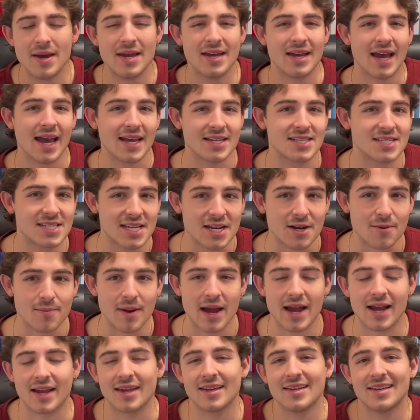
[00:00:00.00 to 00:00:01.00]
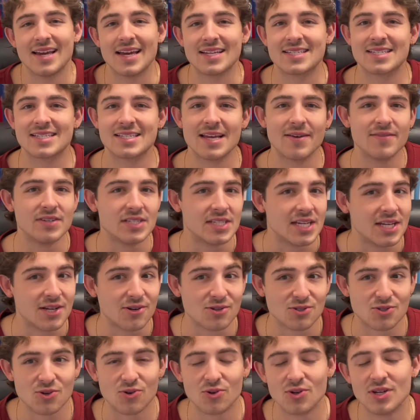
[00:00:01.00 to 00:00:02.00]
at center back at 17
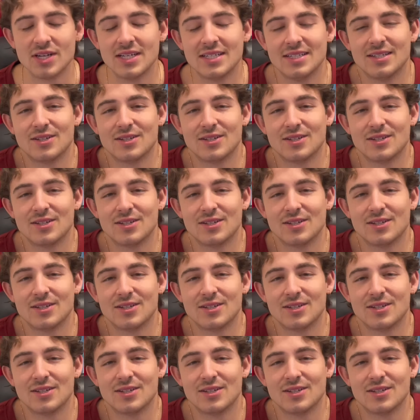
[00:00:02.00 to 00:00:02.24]
years old,